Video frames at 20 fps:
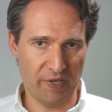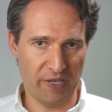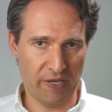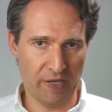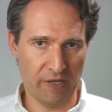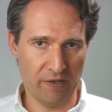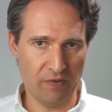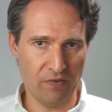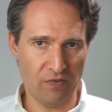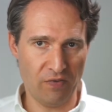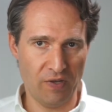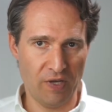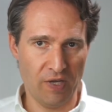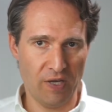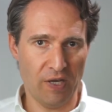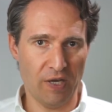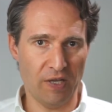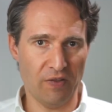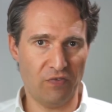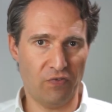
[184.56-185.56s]
begins,
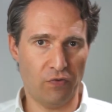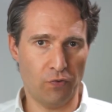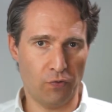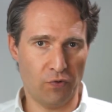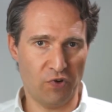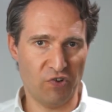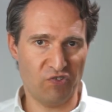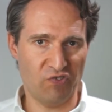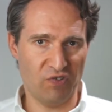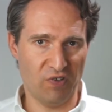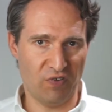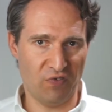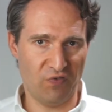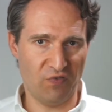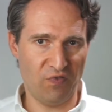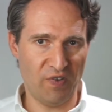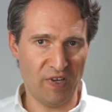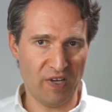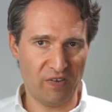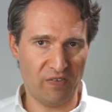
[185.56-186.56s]
its duration
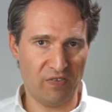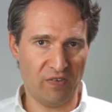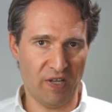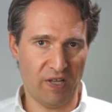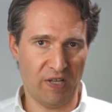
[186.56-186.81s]
is fixed